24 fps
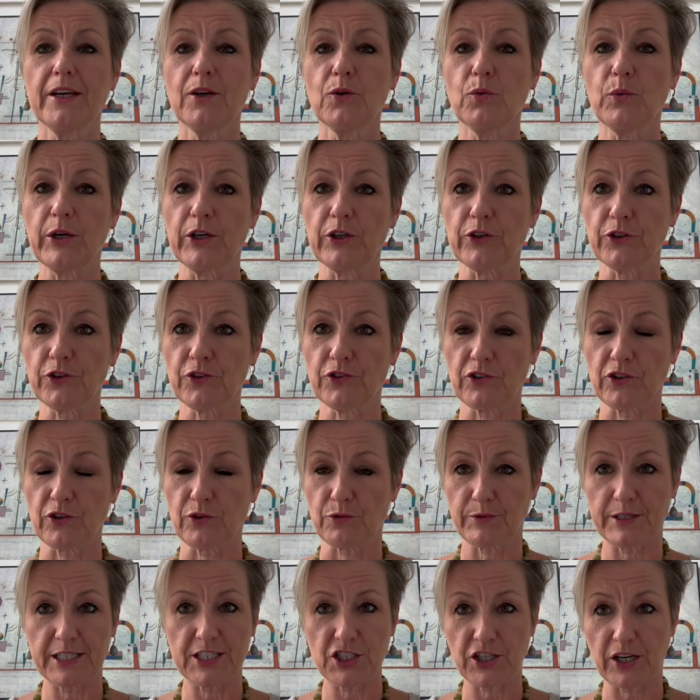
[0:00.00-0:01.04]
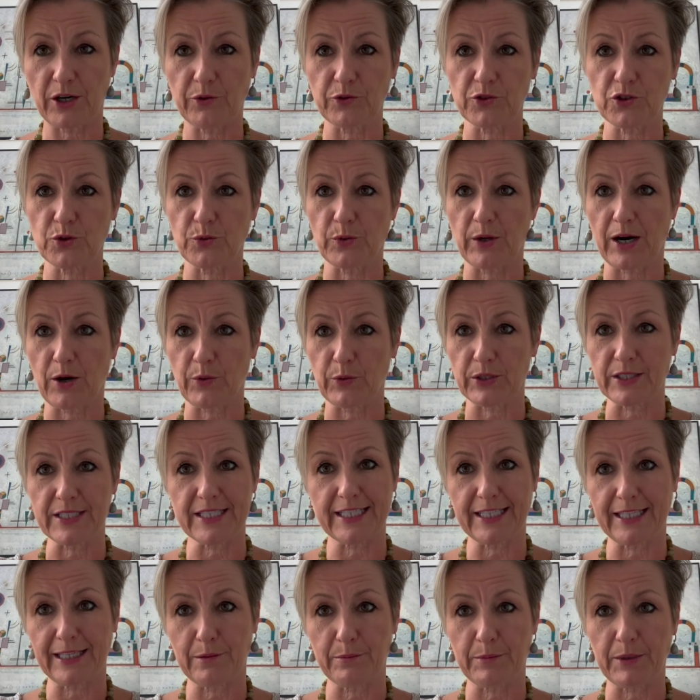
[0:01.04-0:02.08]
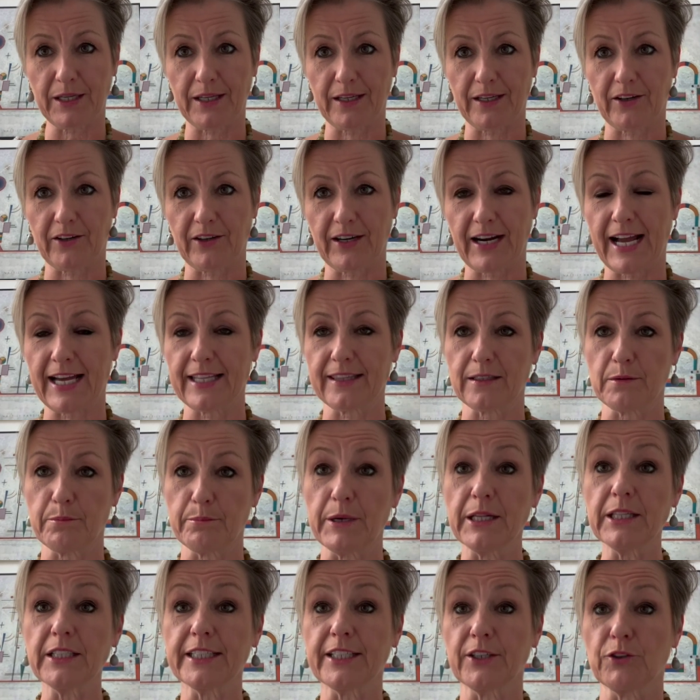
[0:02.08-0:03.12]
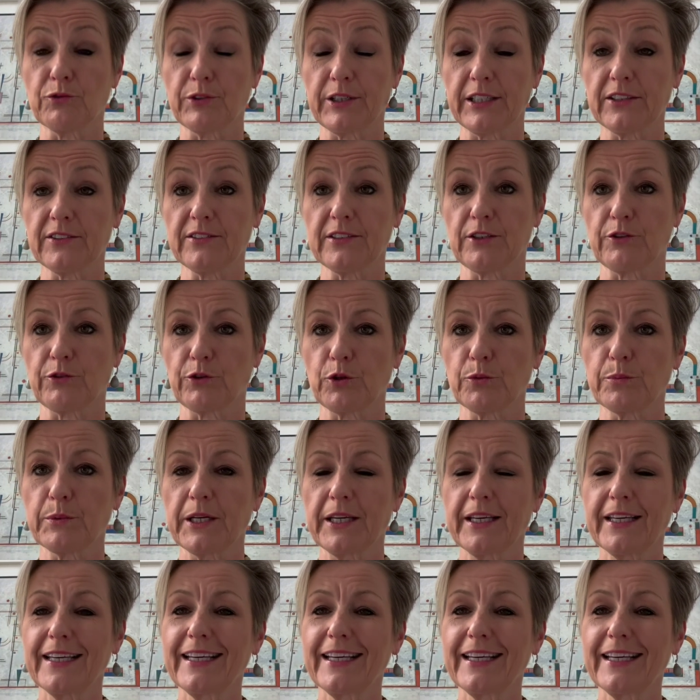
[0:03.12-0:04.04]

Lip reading: we urge you to reach out to our team here at the Mulligan Realty Group.